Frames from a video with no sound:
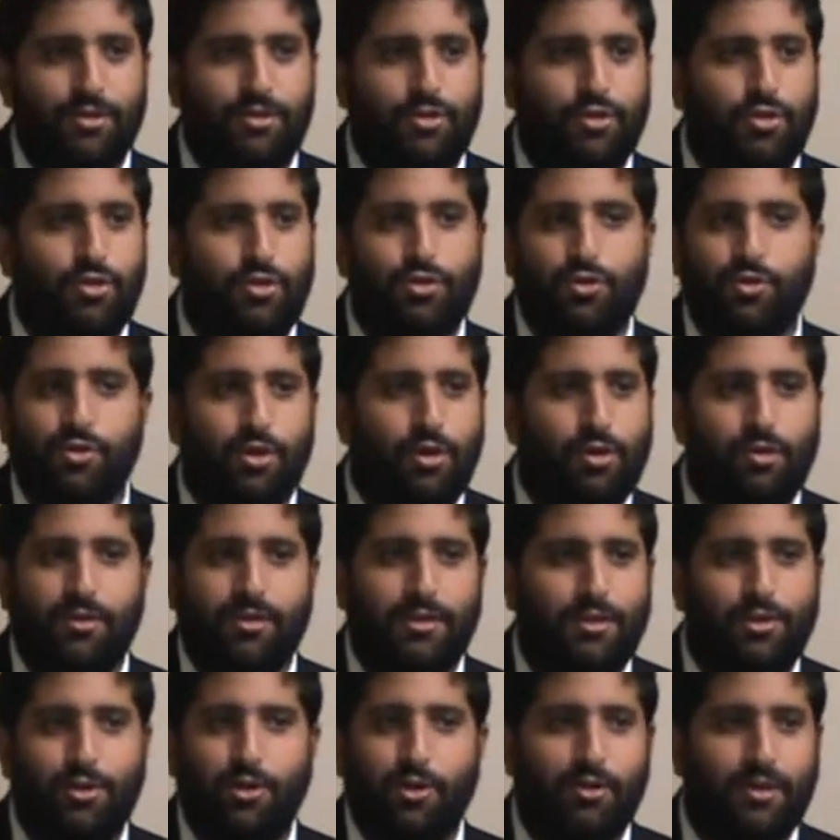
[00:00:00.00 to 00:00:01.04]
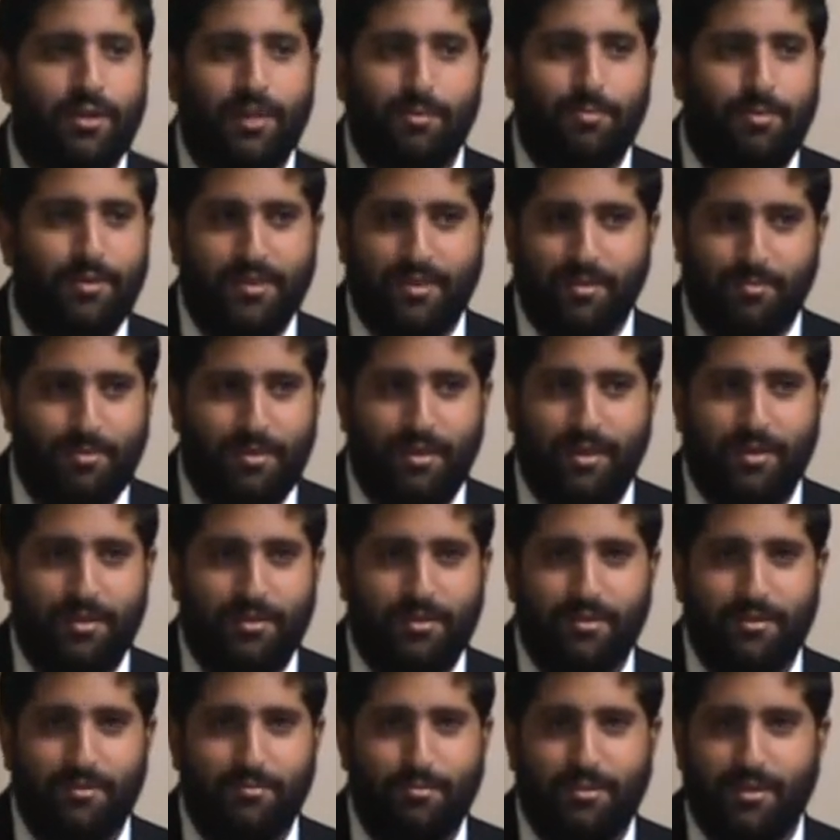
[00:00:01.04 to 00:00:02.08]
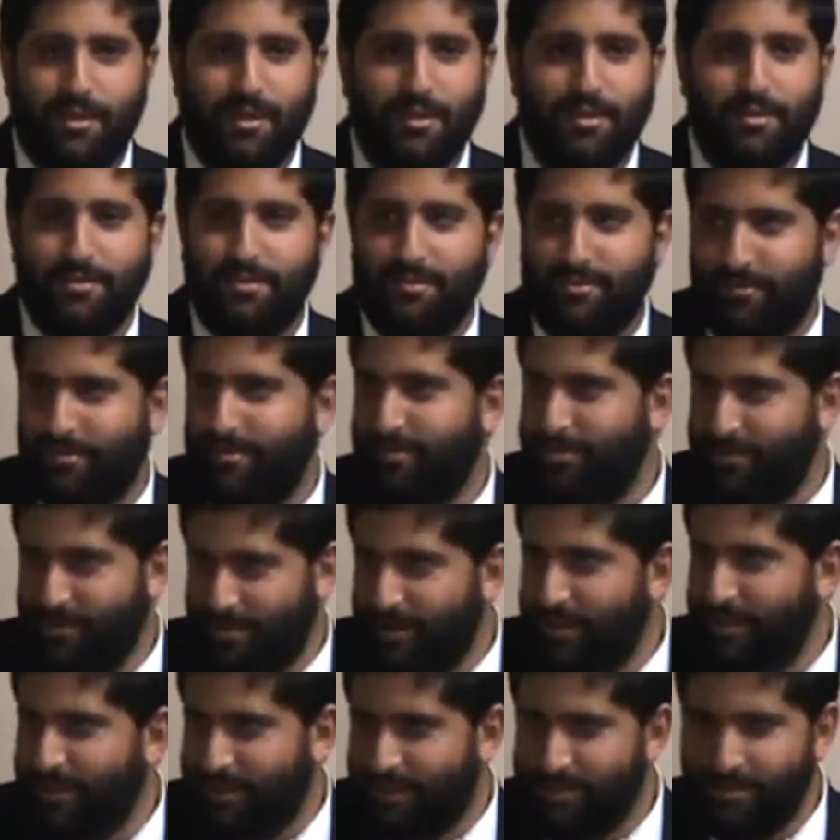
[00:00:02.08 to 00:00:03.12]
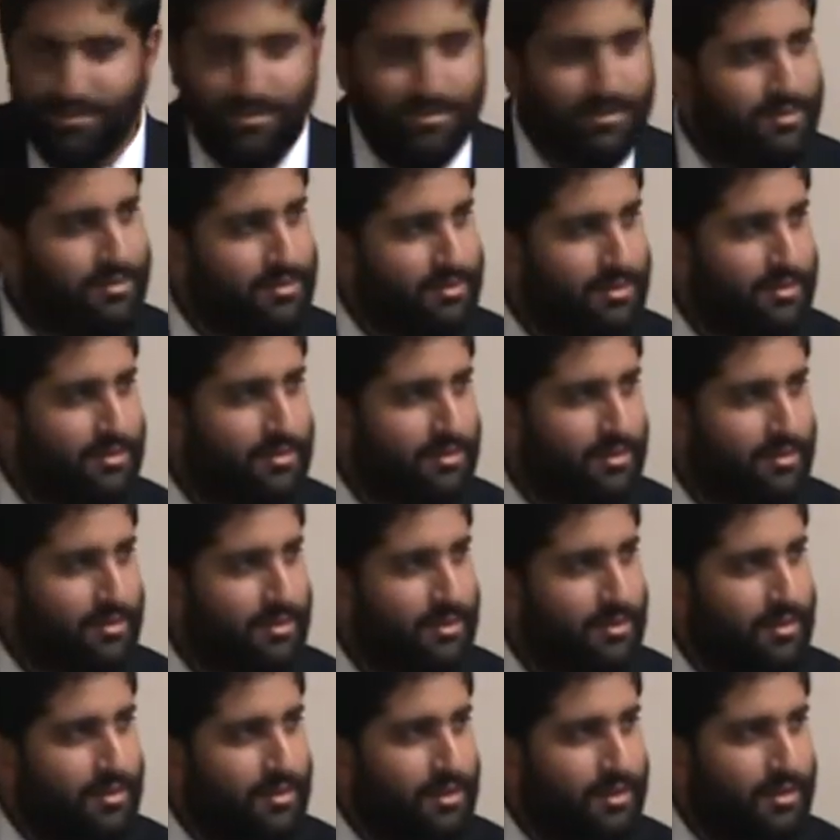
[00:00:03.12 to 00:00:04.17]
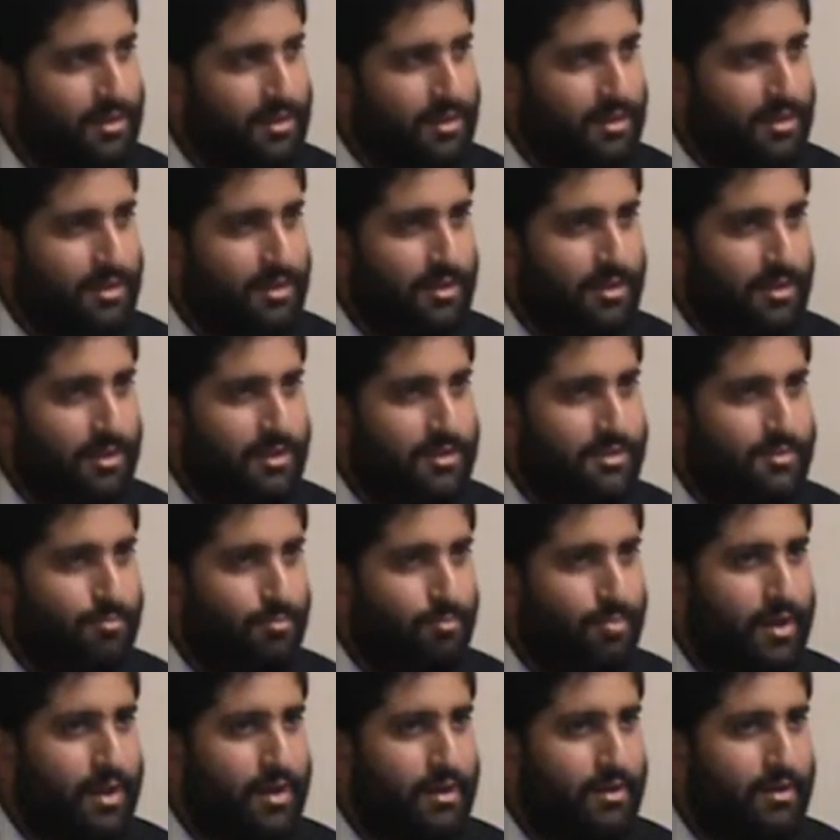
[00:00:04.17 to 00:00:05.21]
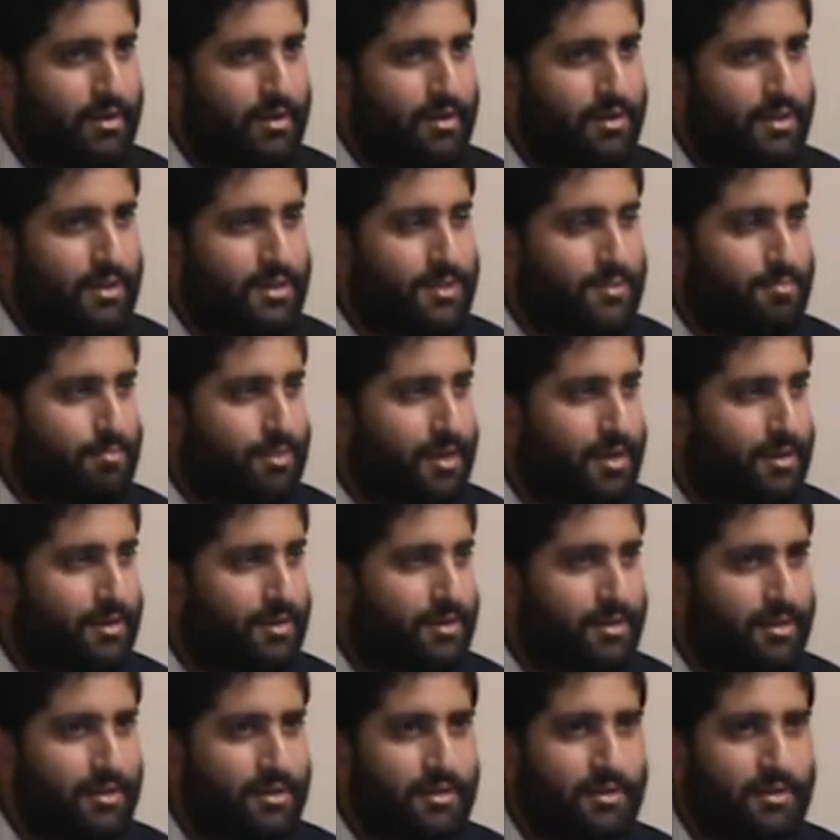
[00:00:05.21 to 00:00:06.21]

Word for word: So you don't you don't eat a piece of pig because you need a piece of uh, something else. It's better. It's yeah. better.